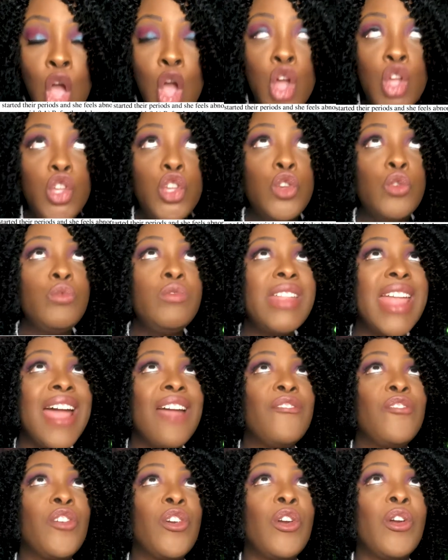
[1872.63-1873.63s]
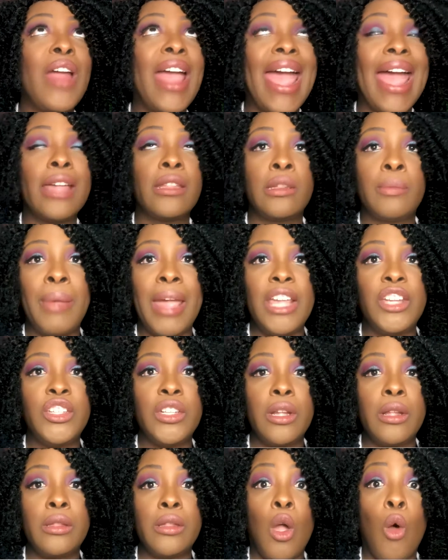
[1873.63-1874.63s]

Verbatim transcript: You never ask patients